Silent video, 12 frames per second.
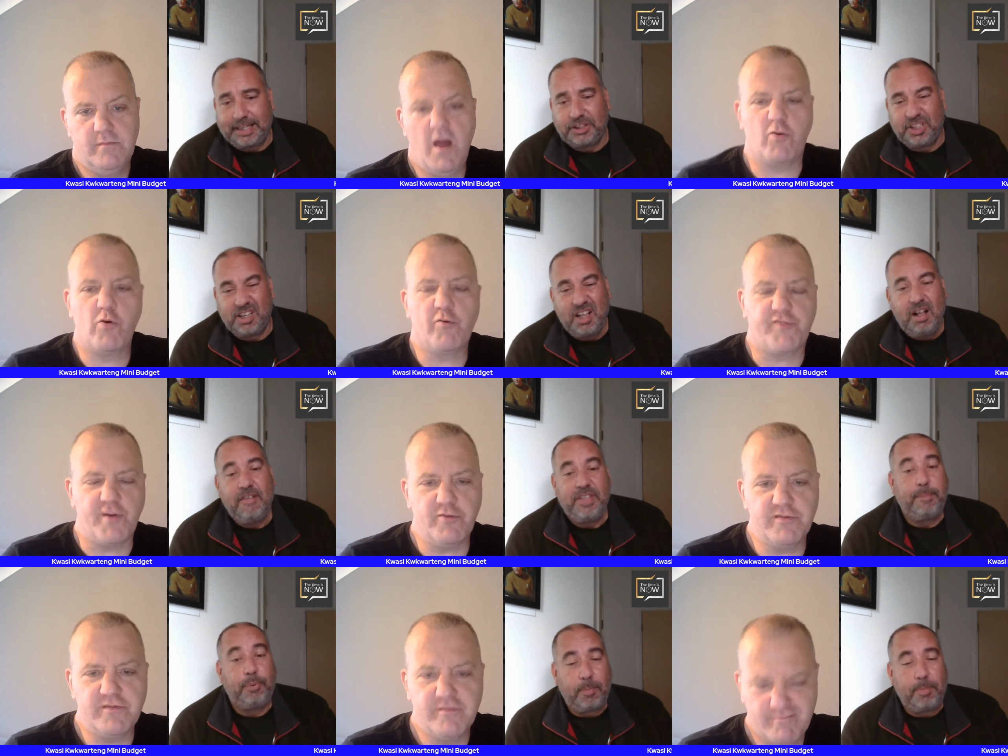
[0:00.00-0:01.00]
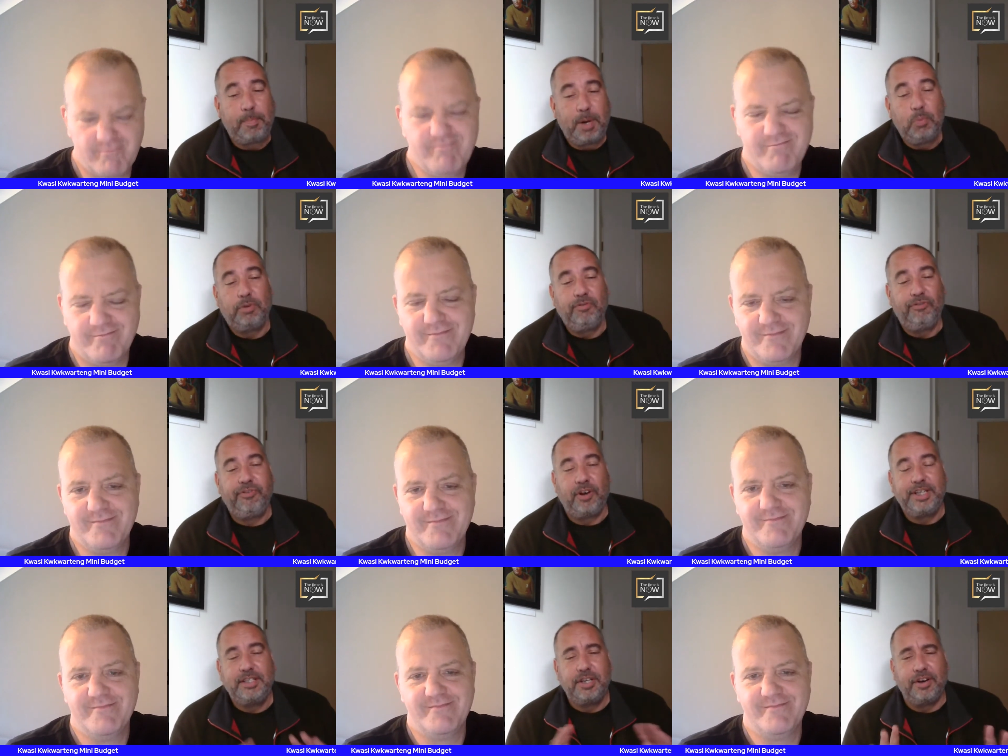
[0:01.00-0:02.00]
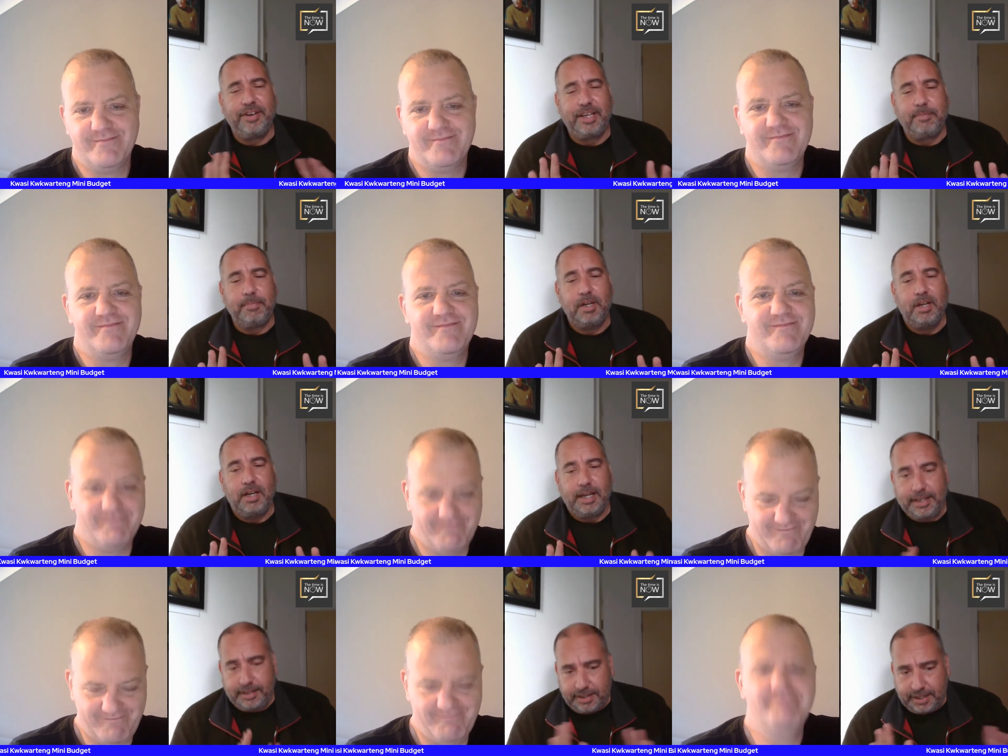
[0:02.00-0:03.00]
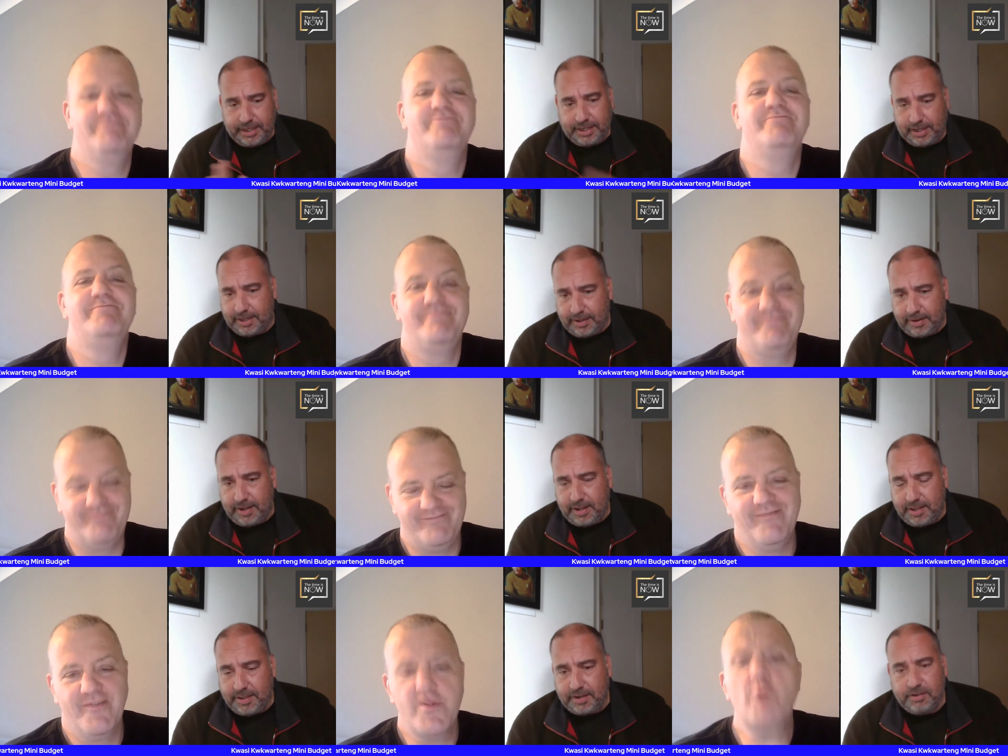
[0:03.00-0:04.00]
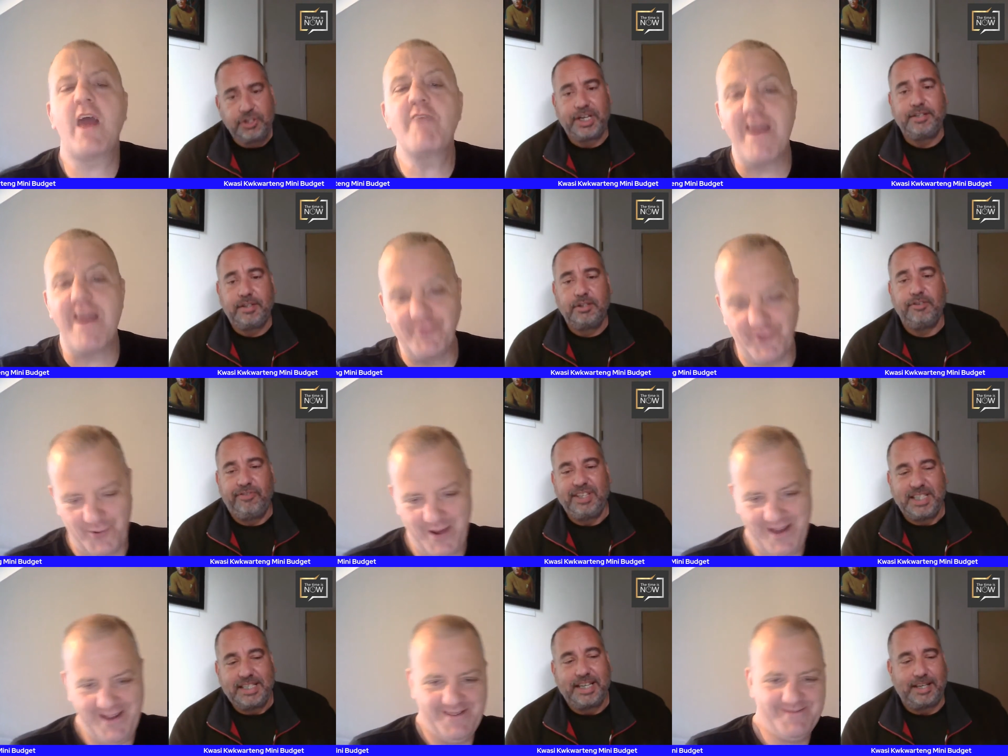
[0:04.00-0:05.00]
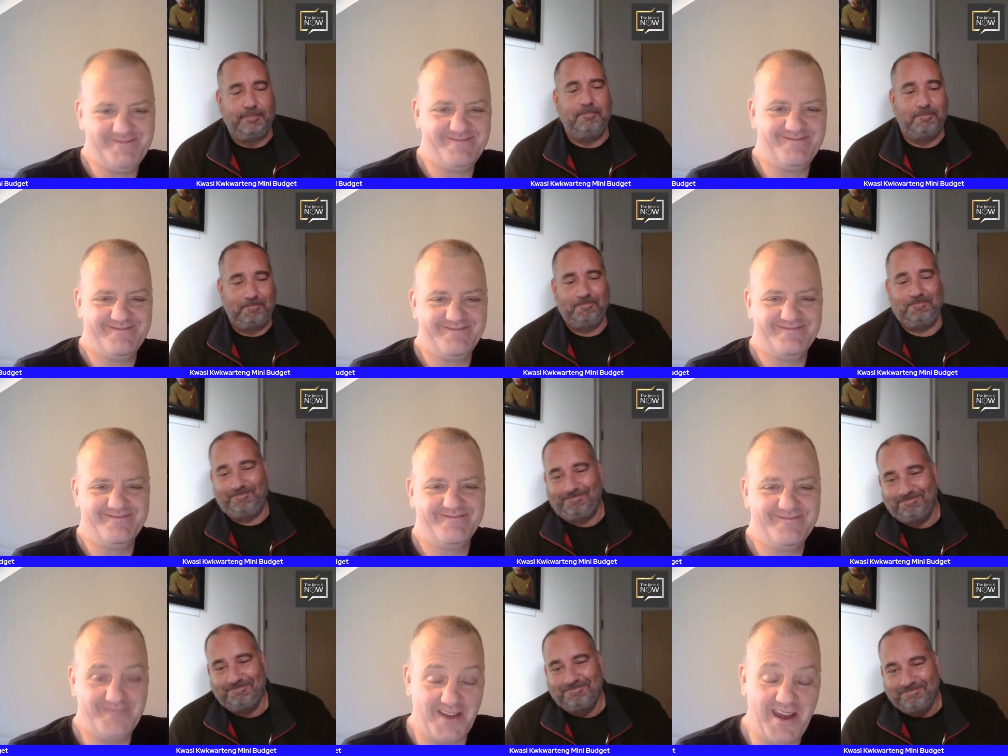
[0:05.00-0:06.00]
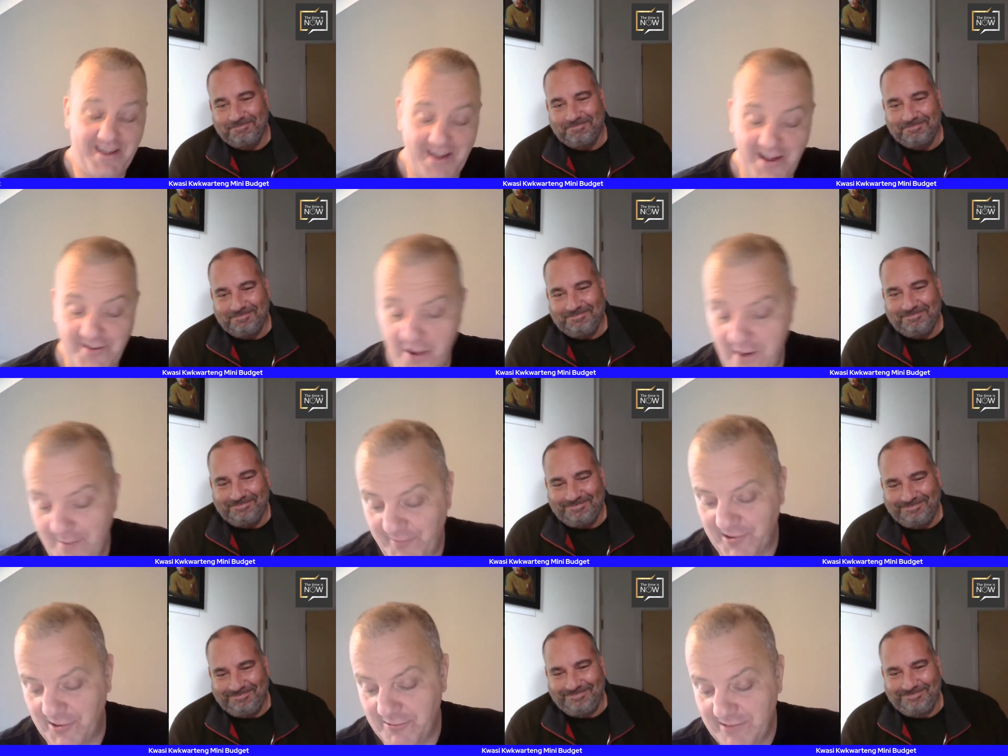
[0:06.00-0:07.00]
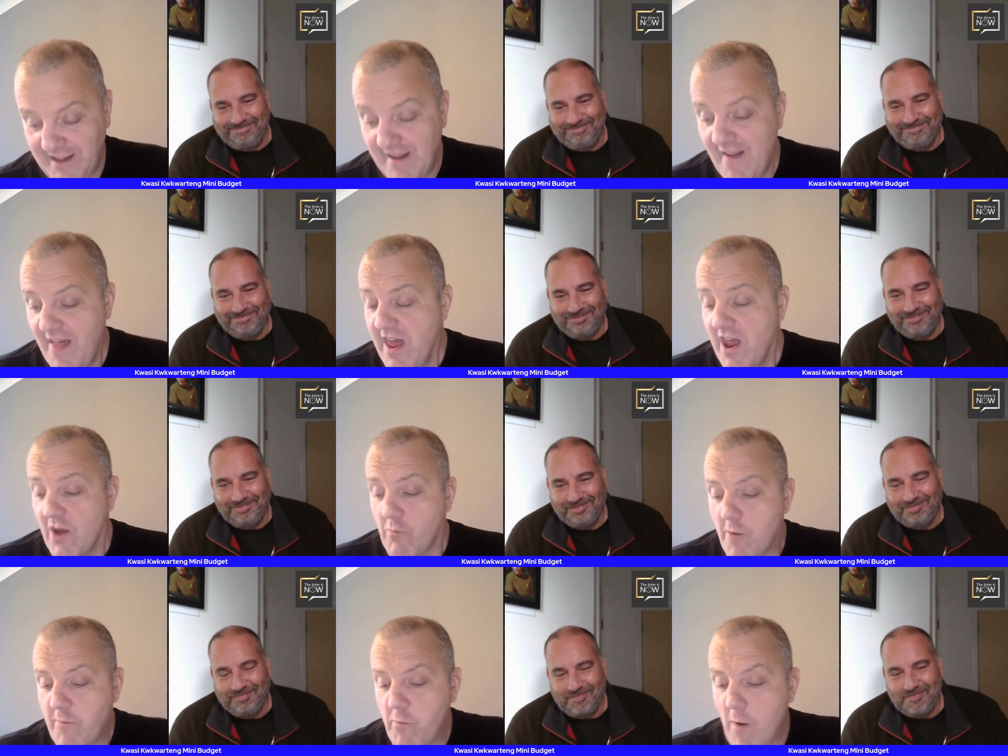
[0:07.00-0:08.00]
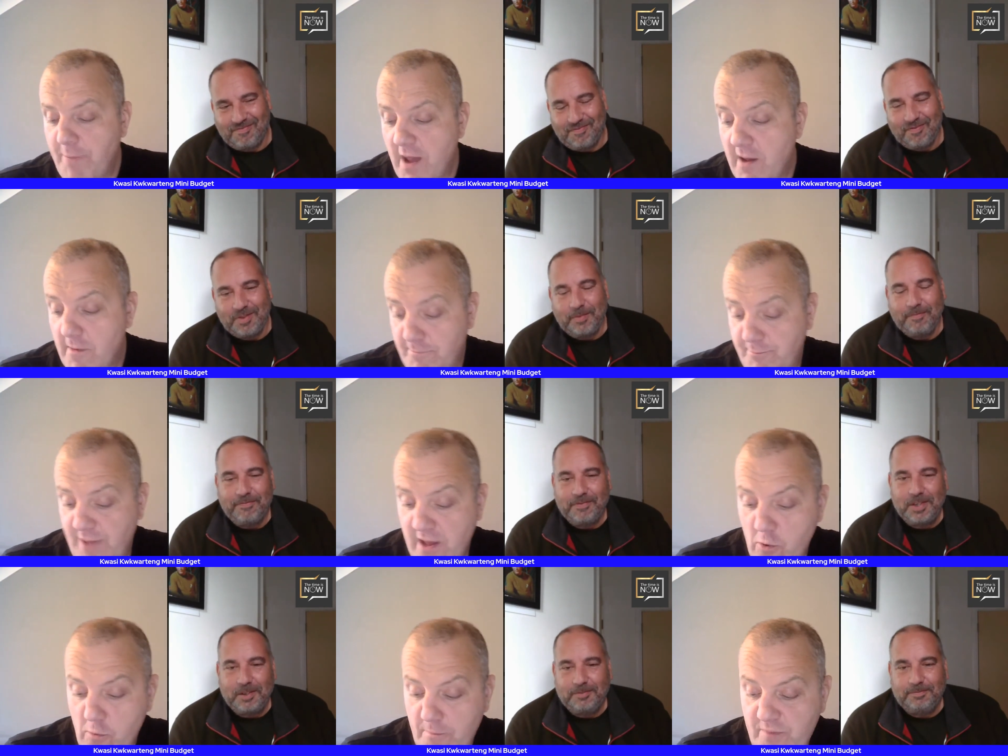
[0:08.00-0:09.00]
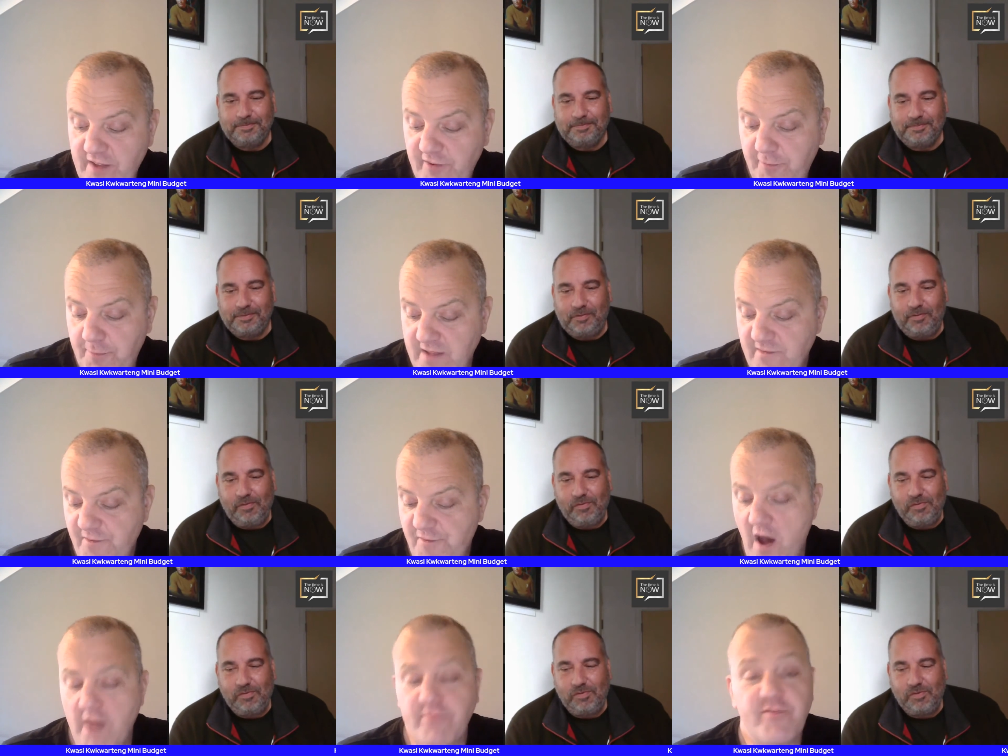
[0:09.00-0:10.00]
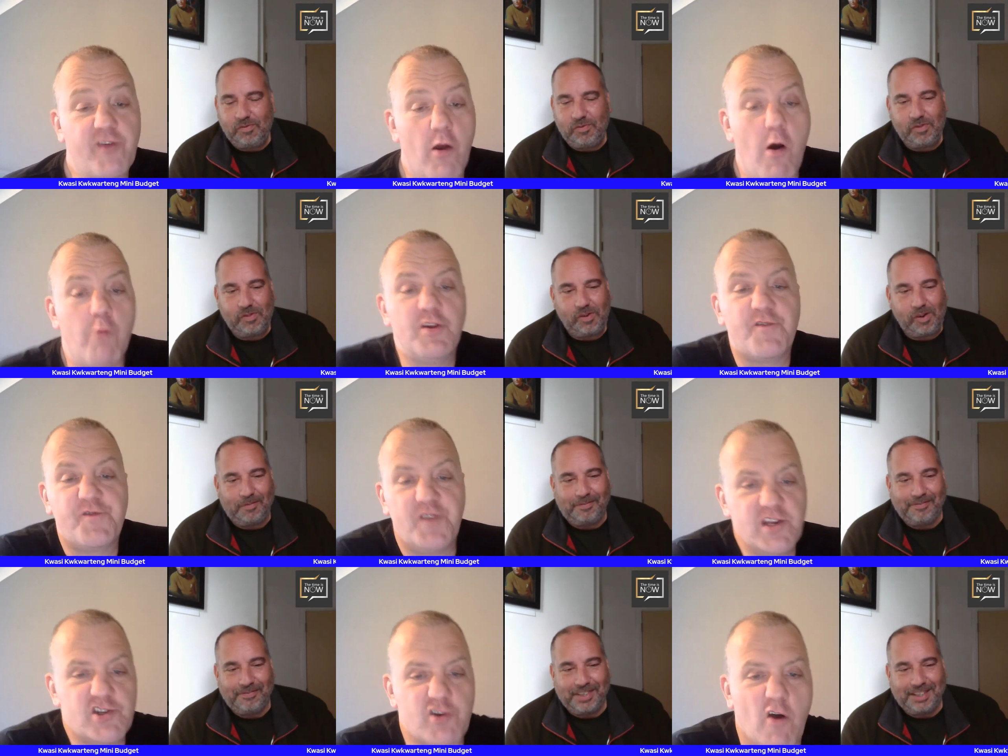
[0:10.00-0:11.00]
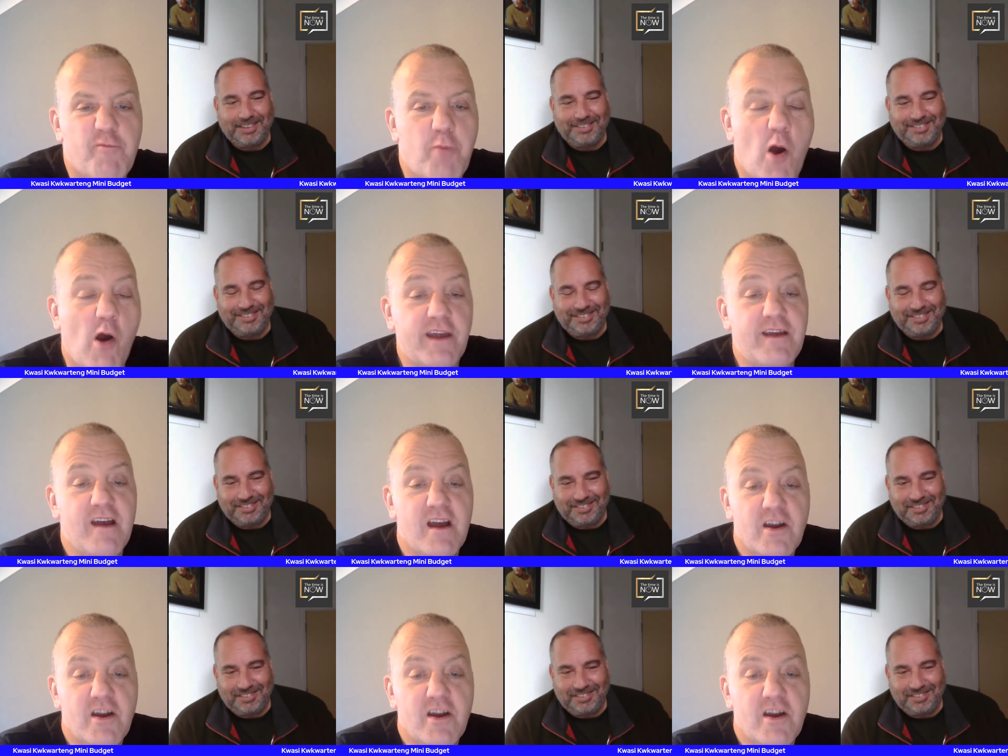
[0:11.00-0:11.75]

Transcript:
Speaker 1: election, they, they, probably wouldn't find time in the uh, in their agenda to fit it in.
Speaker 2: Yeah, yeah, no, absolutely. Well, well, Bill, it's been fun. So I want to finish off by